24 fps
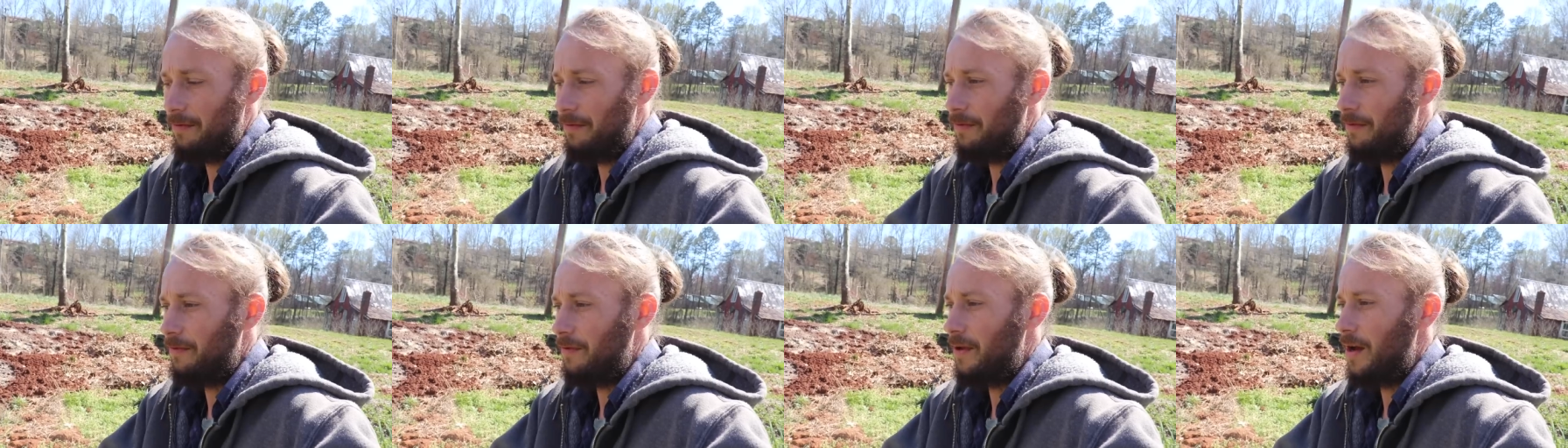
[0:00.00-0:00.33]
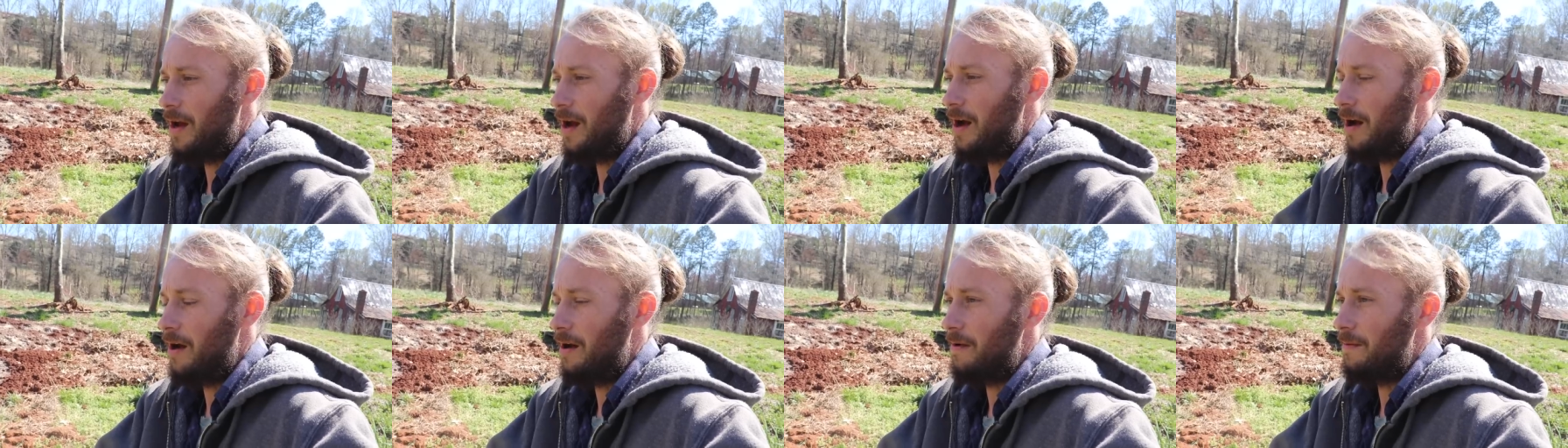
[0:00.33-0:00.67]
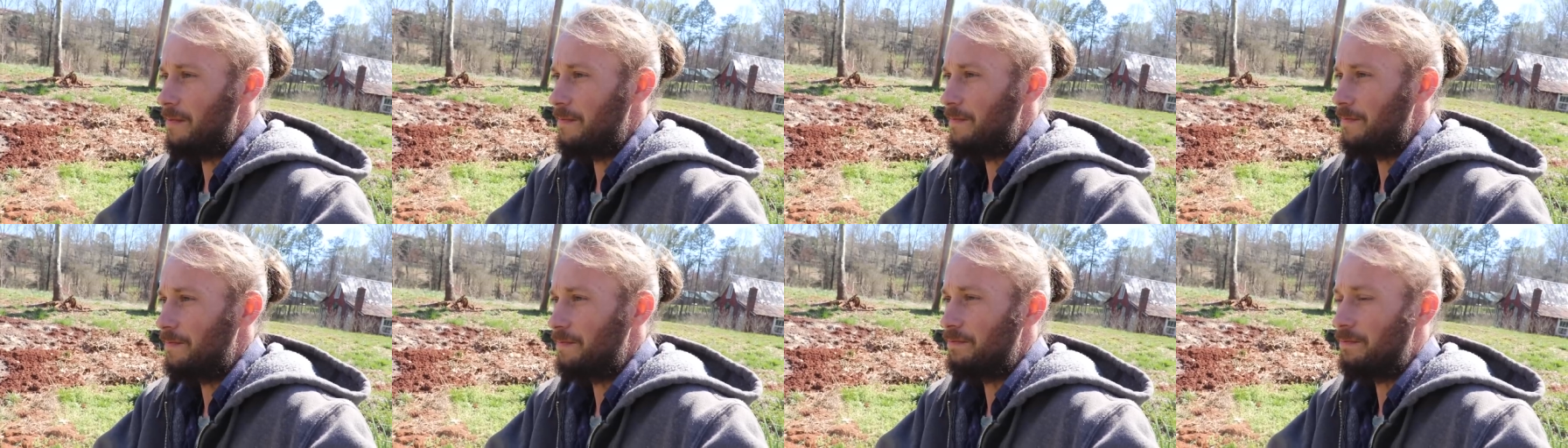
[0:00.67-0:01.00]

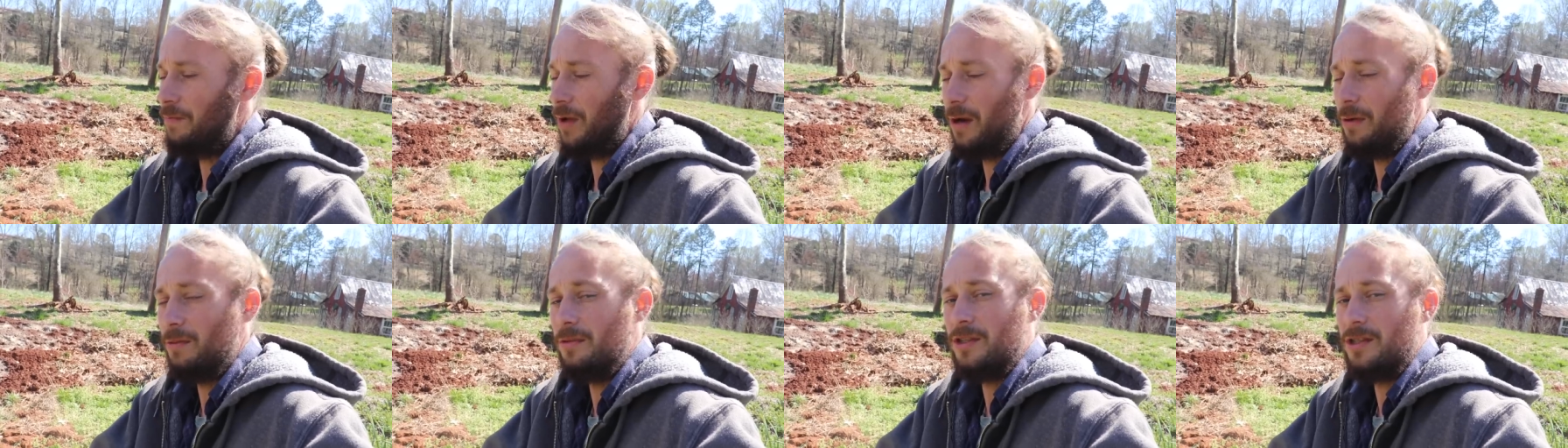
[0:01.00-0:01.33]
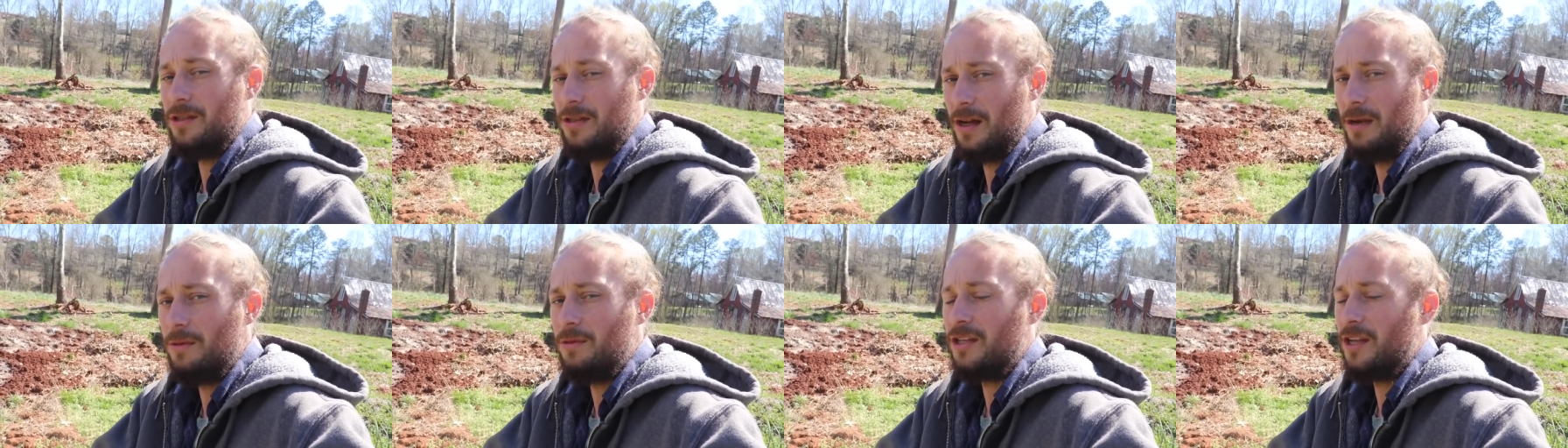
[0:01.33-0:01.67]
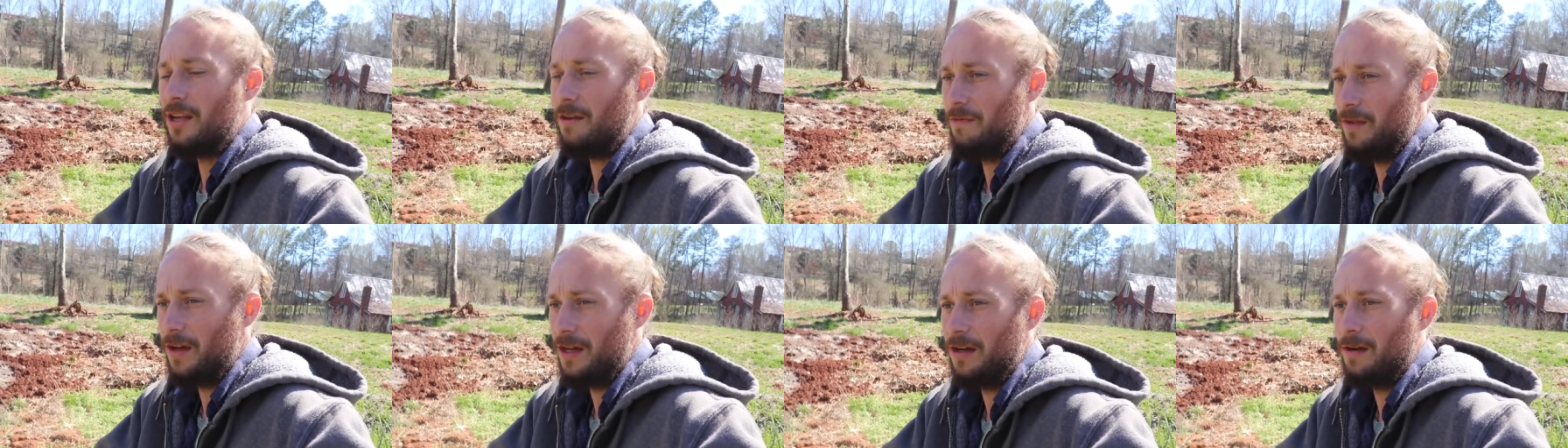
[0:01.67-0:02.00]
Um, but it was it was
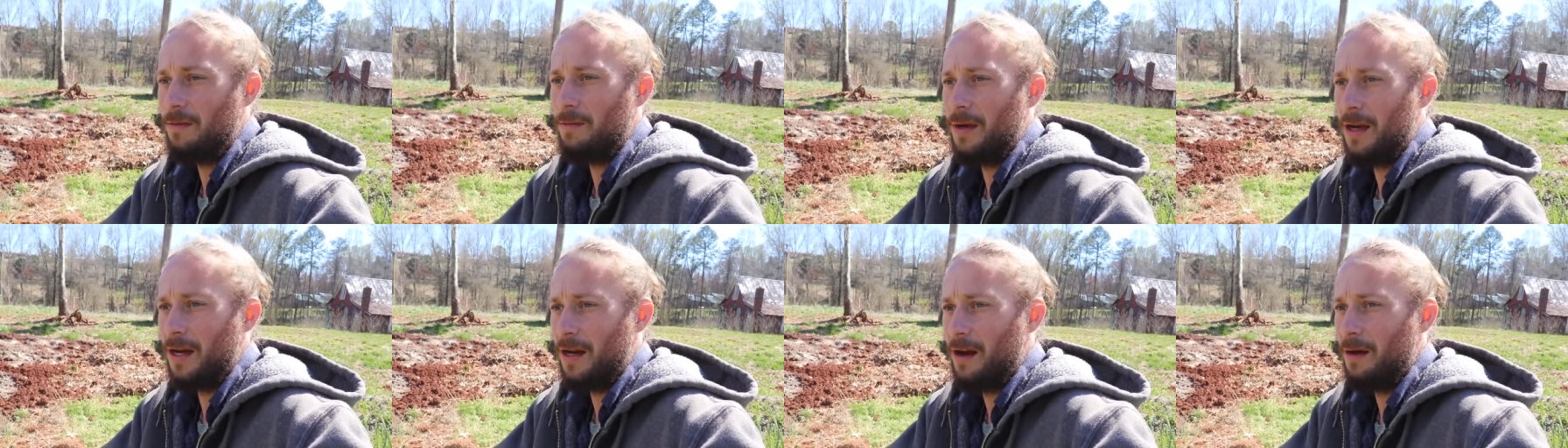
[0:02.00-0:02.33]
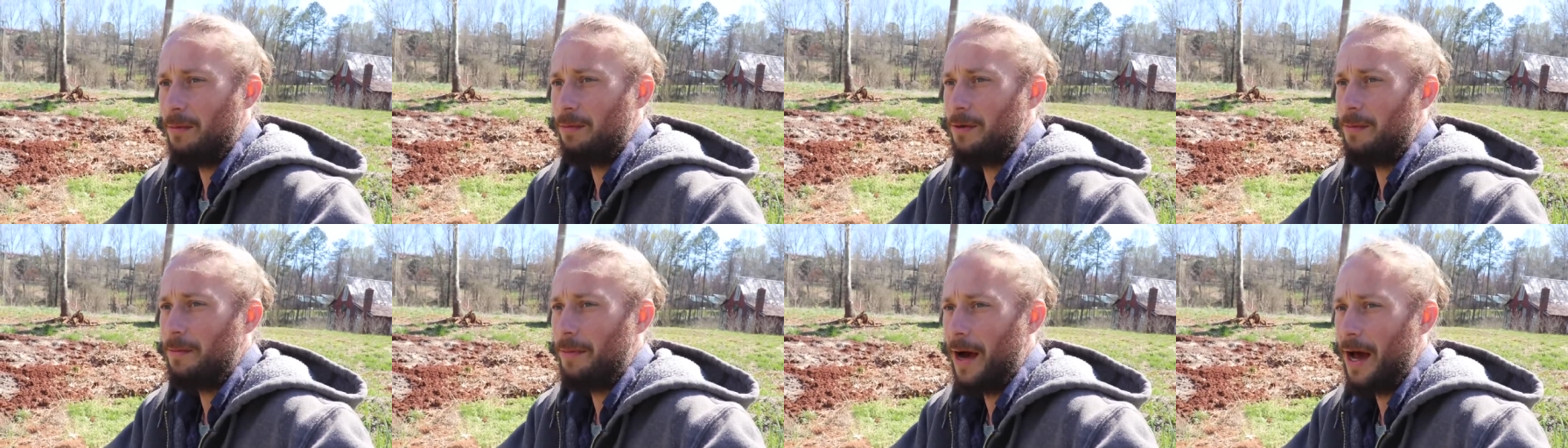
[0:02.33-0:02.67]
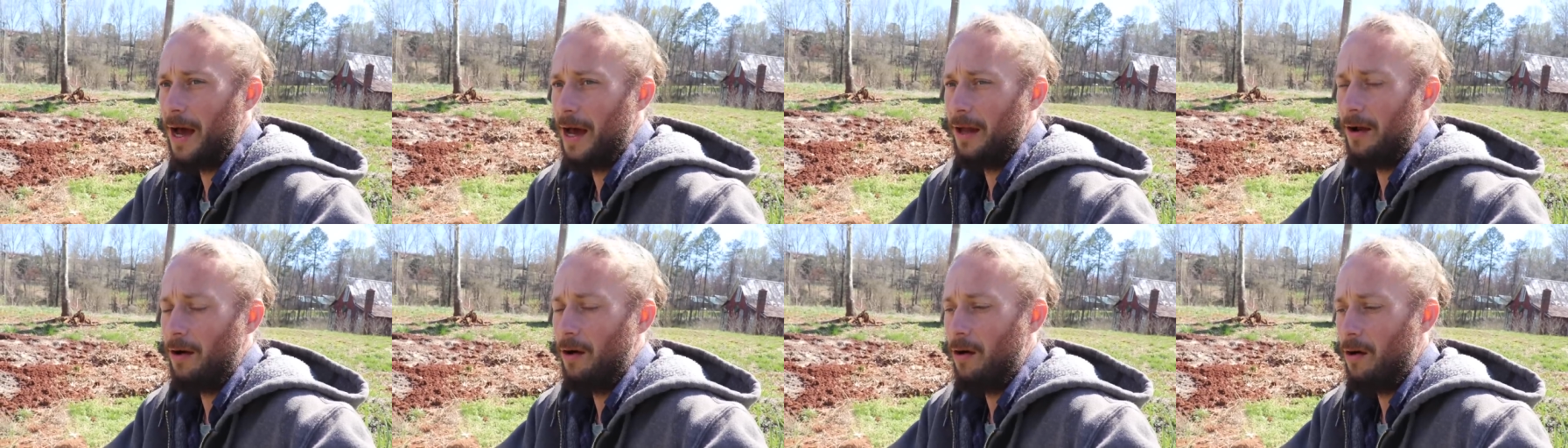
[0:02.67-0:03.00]
convenient being able to
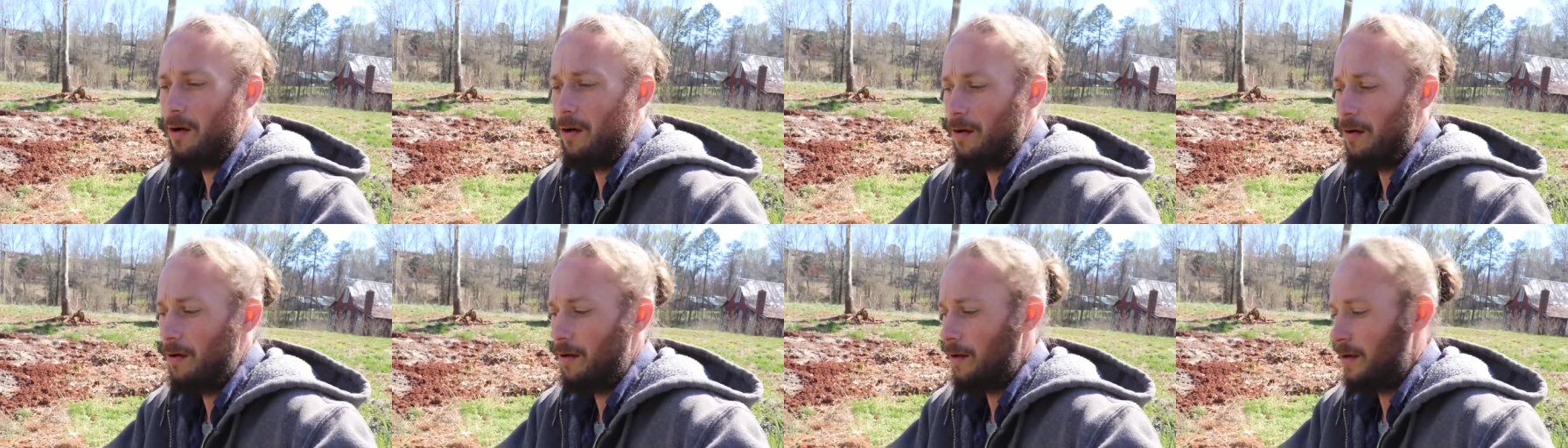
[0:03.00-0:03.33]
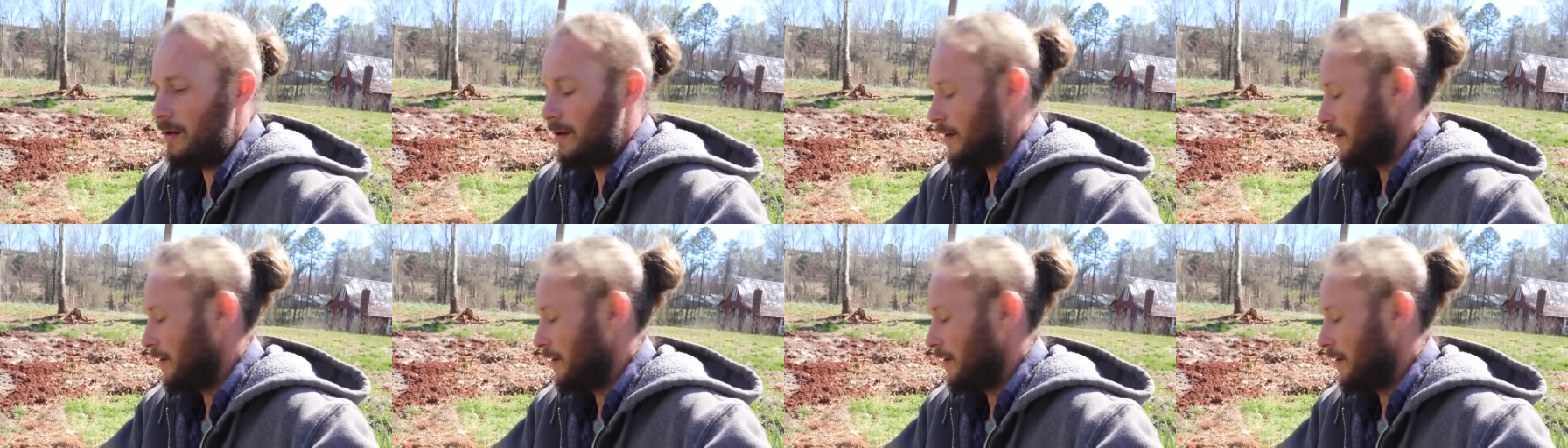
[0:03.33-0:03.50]
buy it all